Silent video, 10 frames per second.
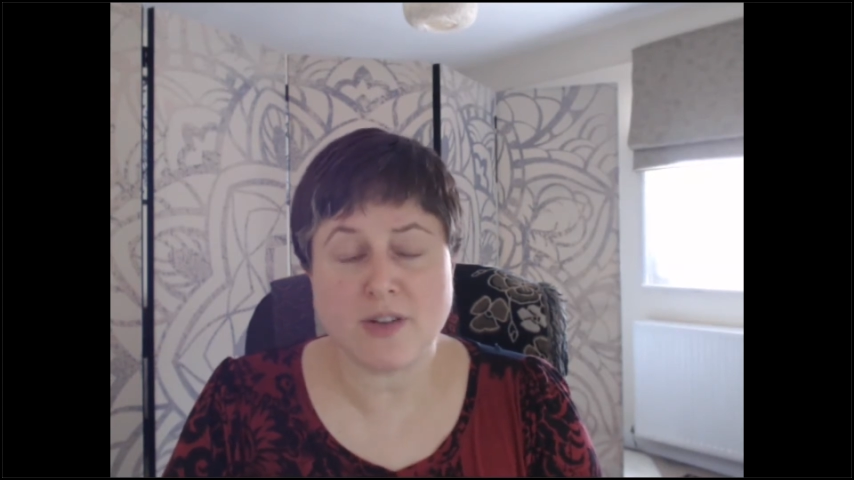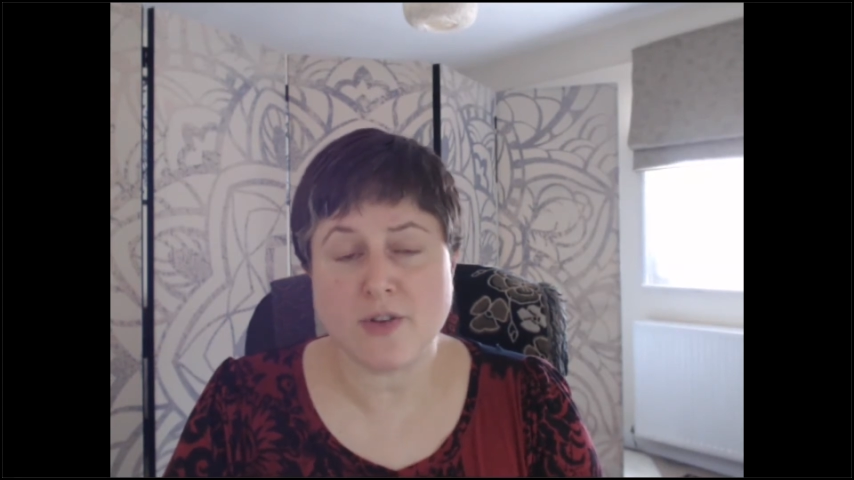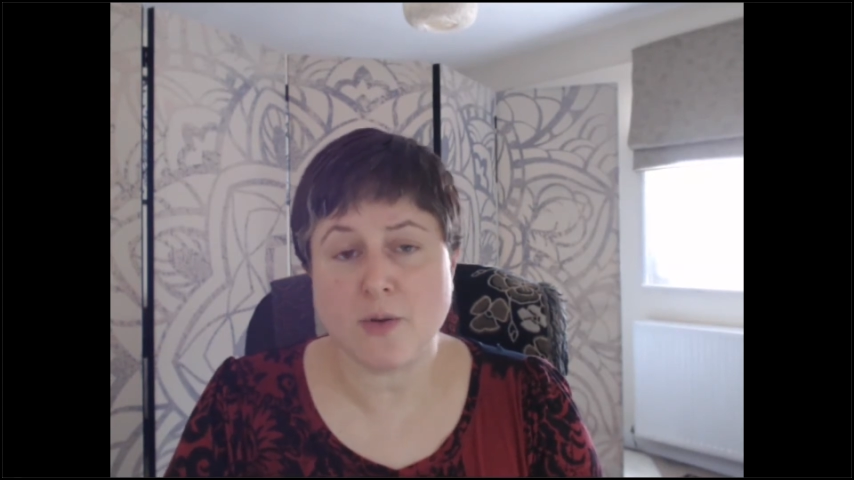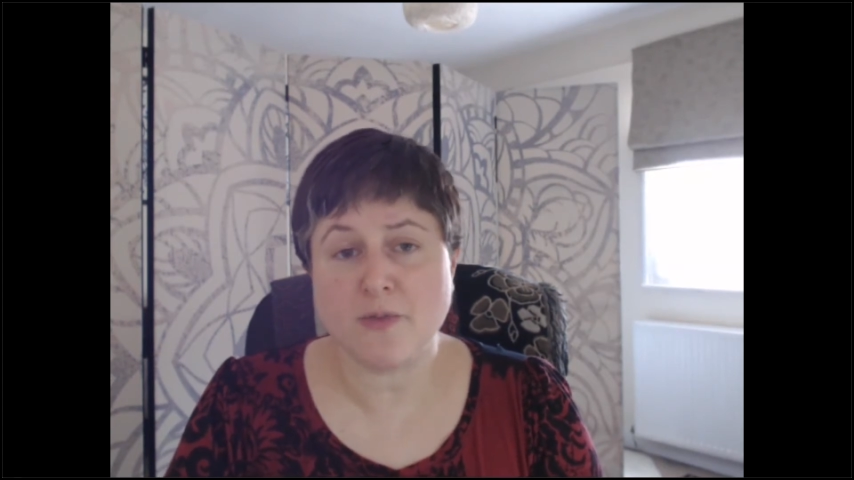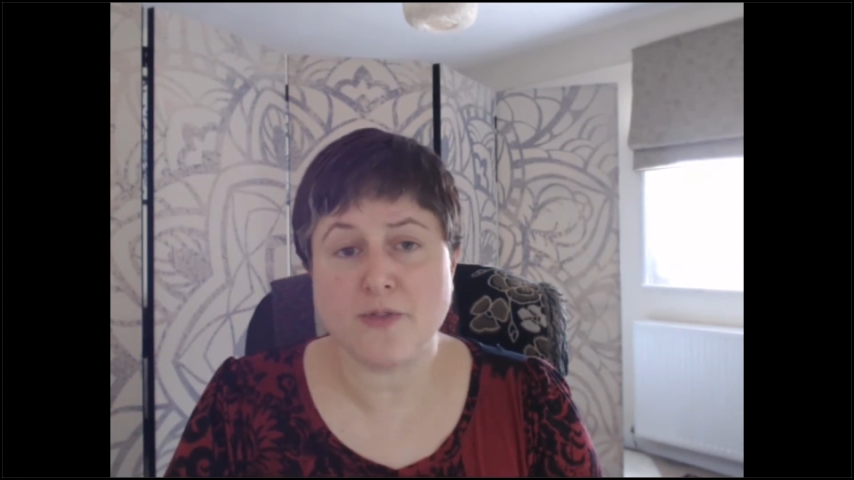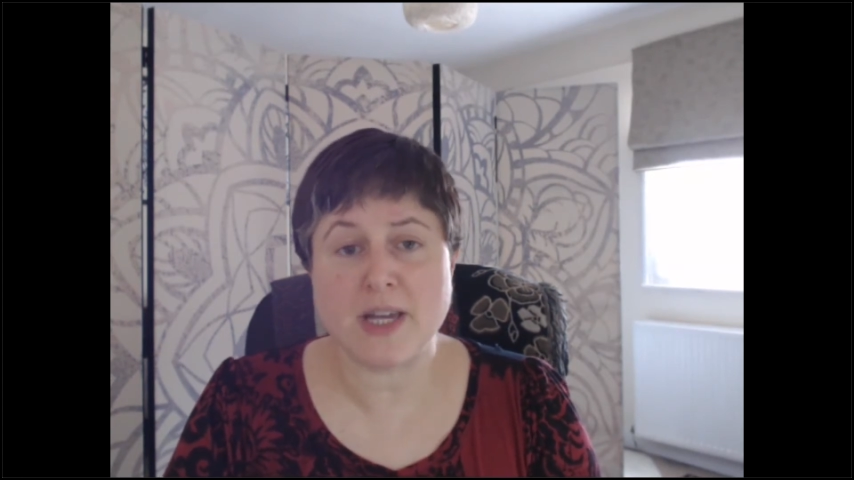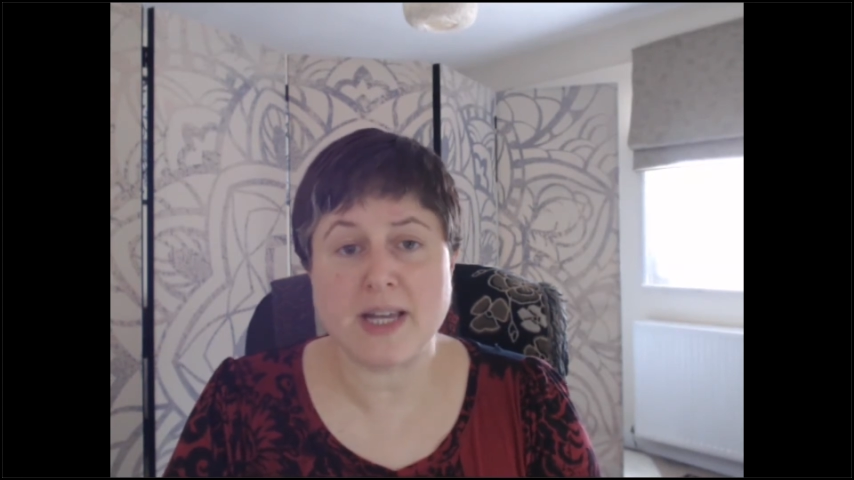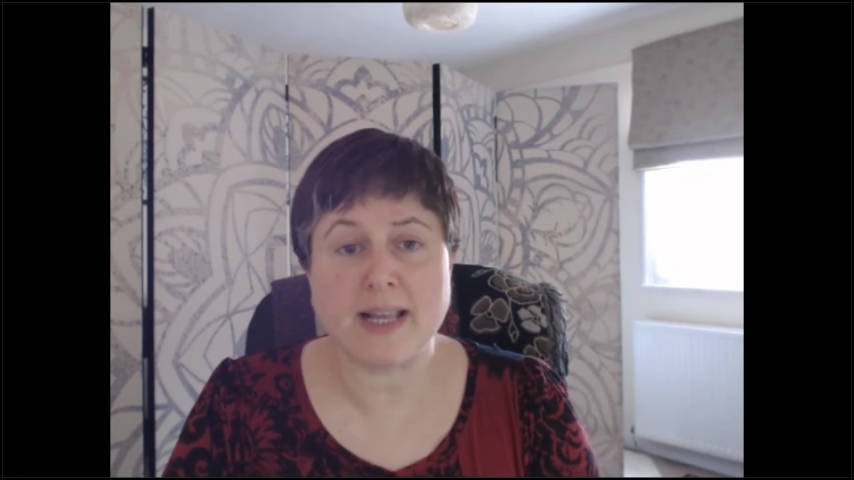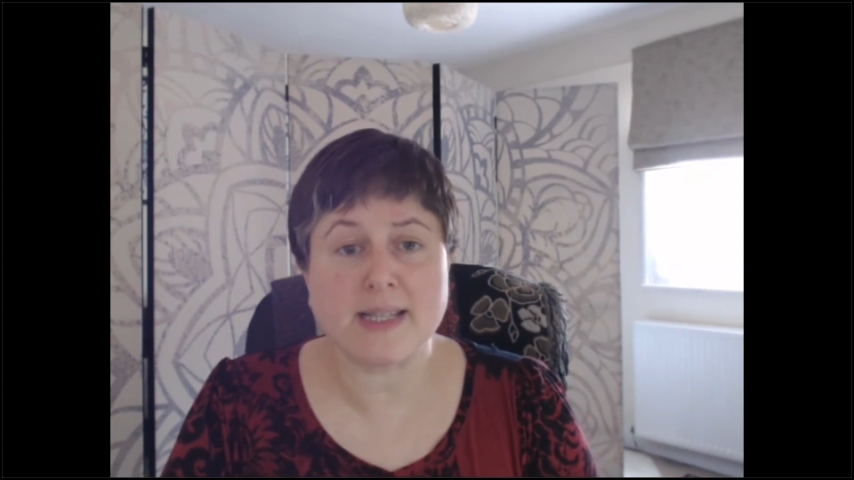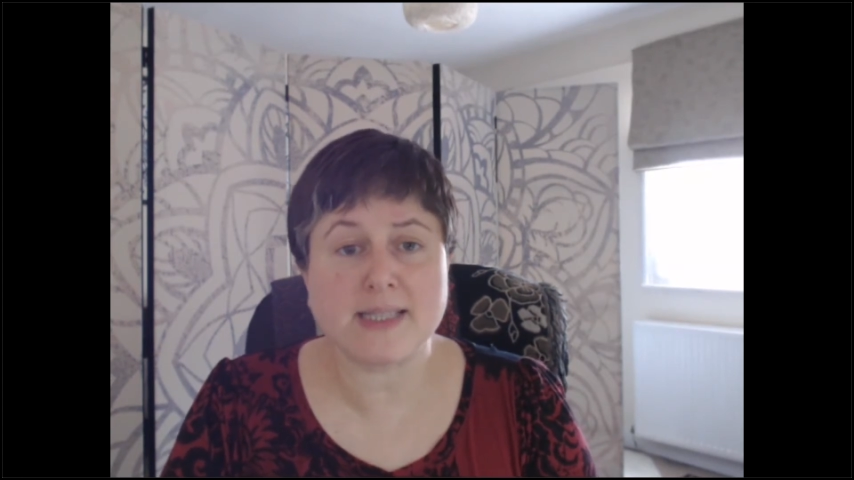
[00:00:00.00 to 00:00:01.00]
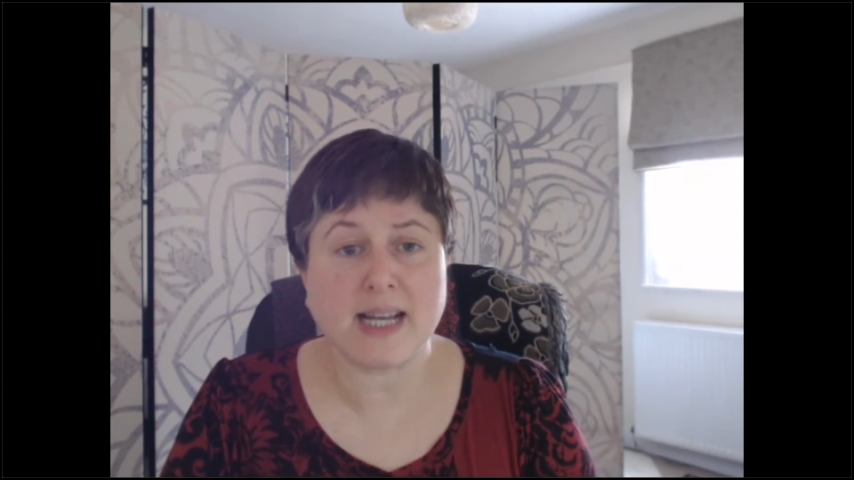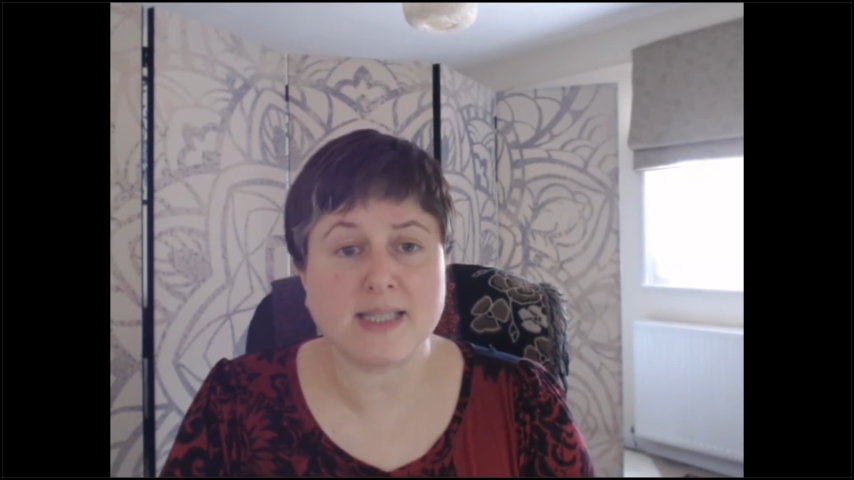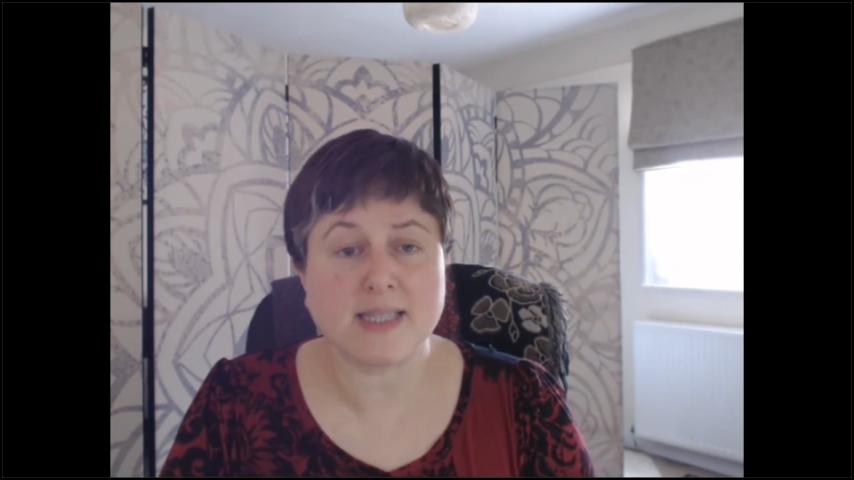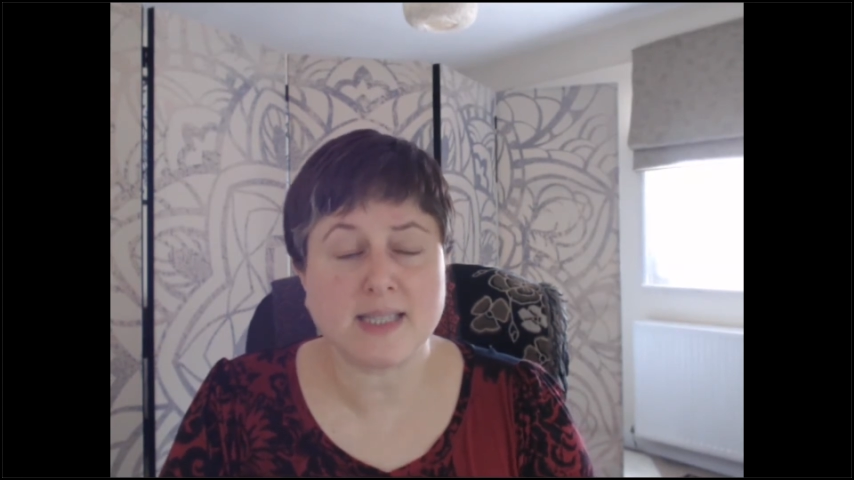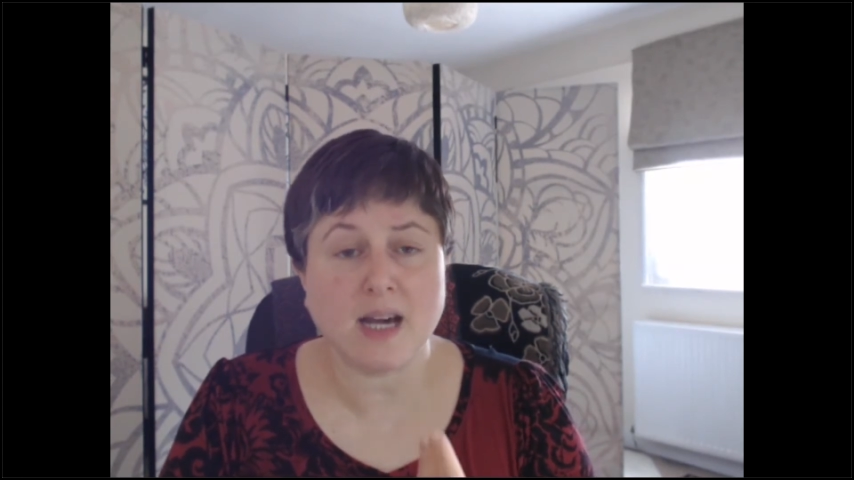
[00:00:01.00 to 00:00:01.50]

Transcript: If you feel it as it's